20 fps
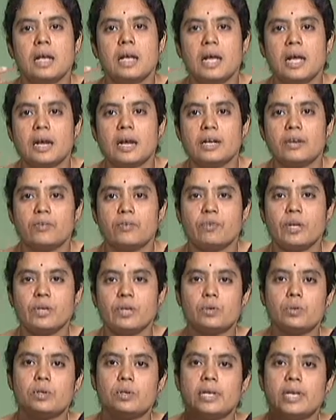and when
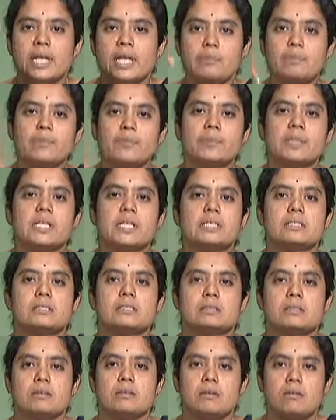you dip
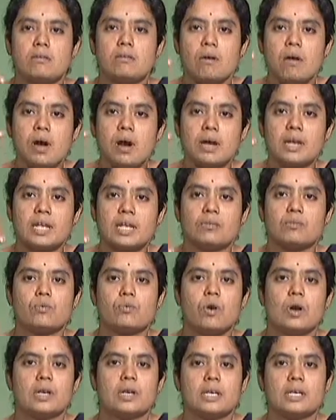this rod in
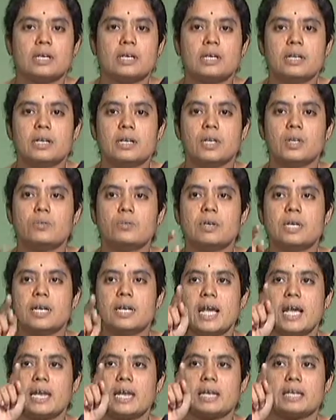water, you will
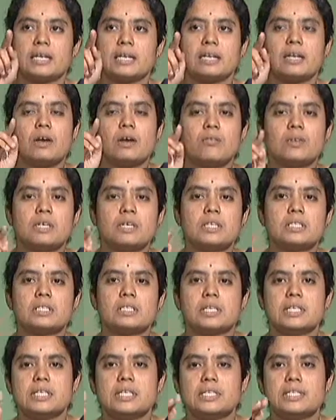directly, now
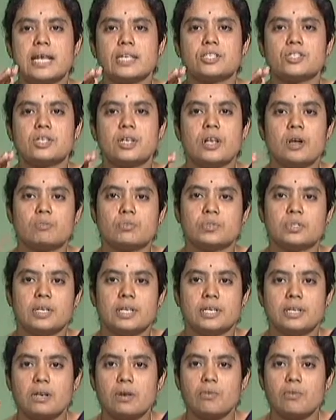it is actually obsolete.